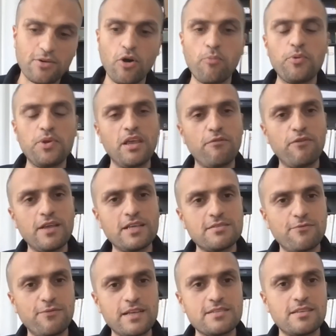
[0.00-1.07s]
opening a
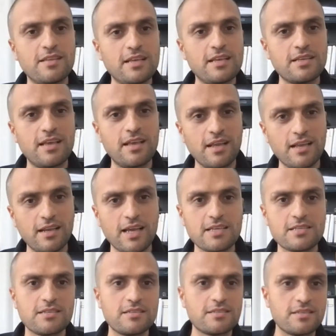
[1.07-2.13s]
flexi desk, getting a
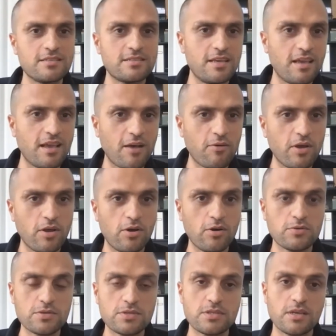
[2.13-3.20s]
license, and seeing how it
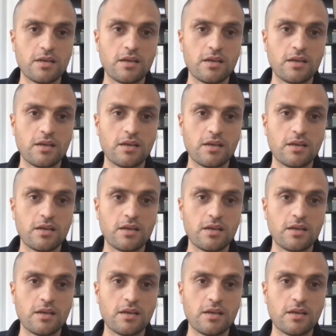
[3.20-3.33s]
goes.